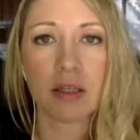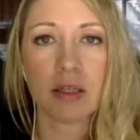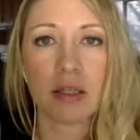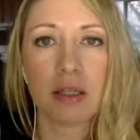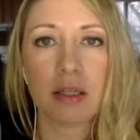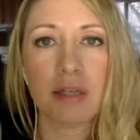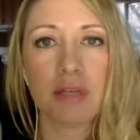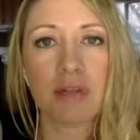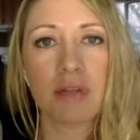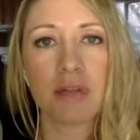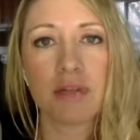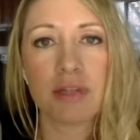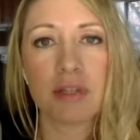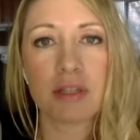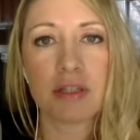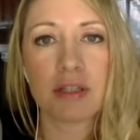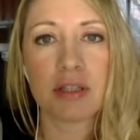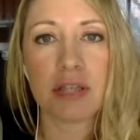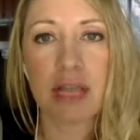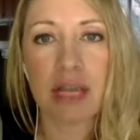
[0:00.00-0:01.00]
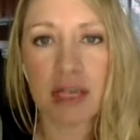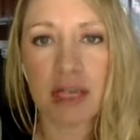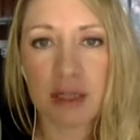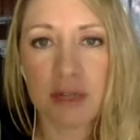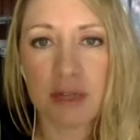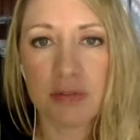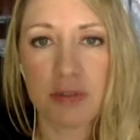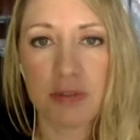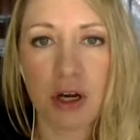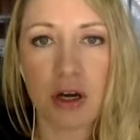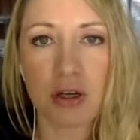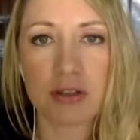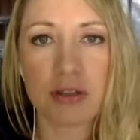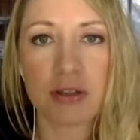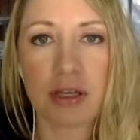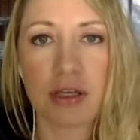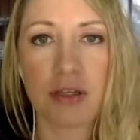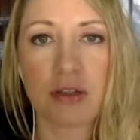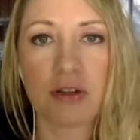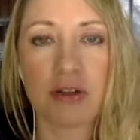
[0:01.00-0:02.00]
even if it's negative thoughts
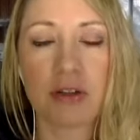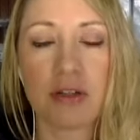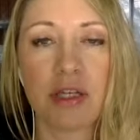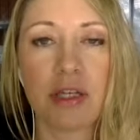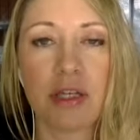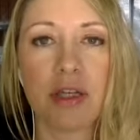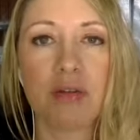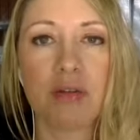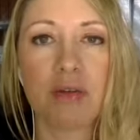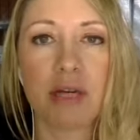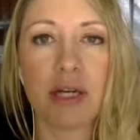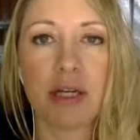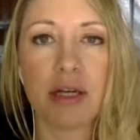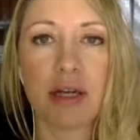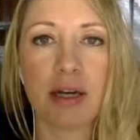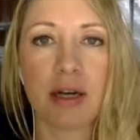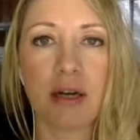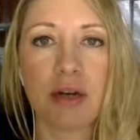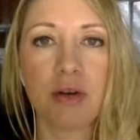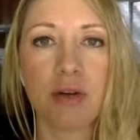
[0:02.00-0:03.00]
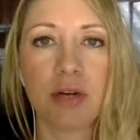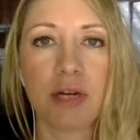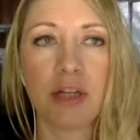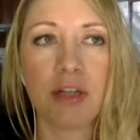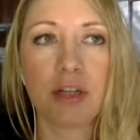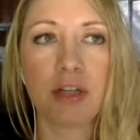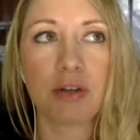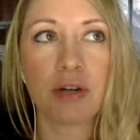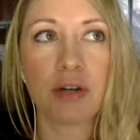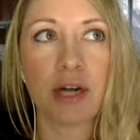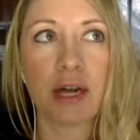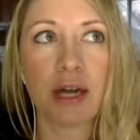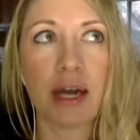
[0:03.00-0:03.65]
that you're thinking right now and you're